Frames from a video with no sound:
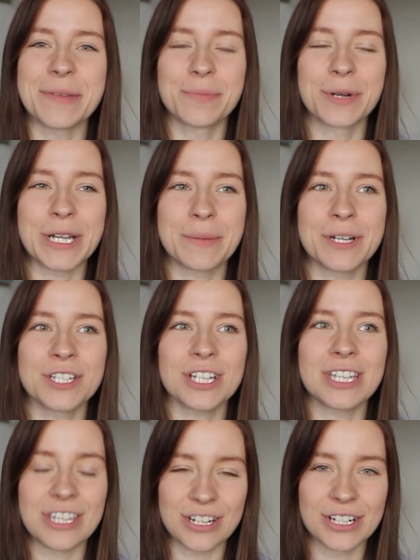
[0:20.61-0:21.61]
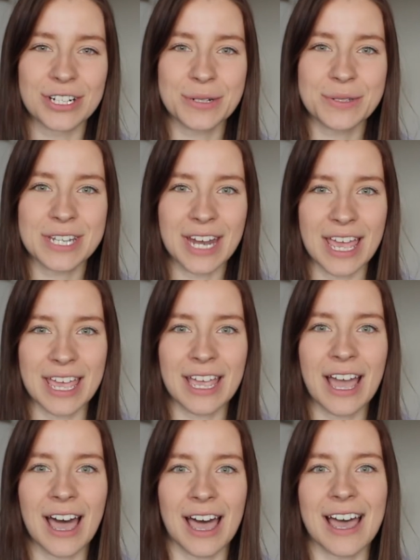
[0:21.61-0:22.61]
Pretty much a year ago today,
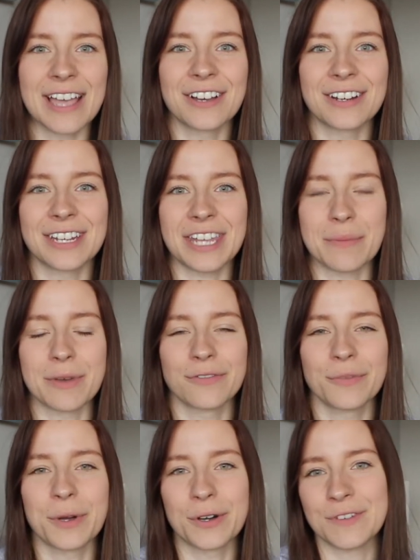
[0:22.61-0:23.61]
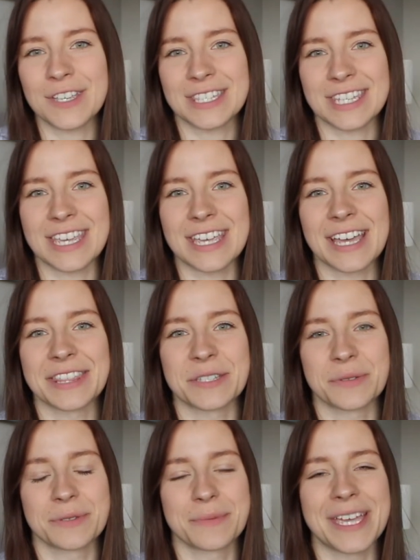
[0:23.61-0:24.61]
I got an email from OVC, and this
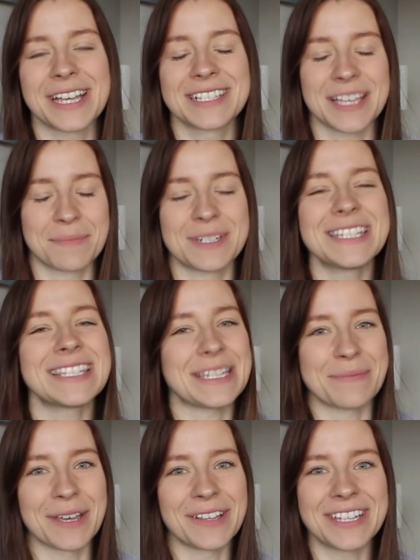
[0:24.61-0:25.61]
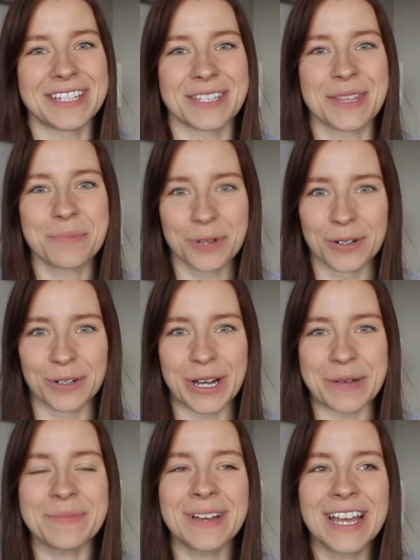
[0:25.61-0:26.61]
was my acceptance email into the program.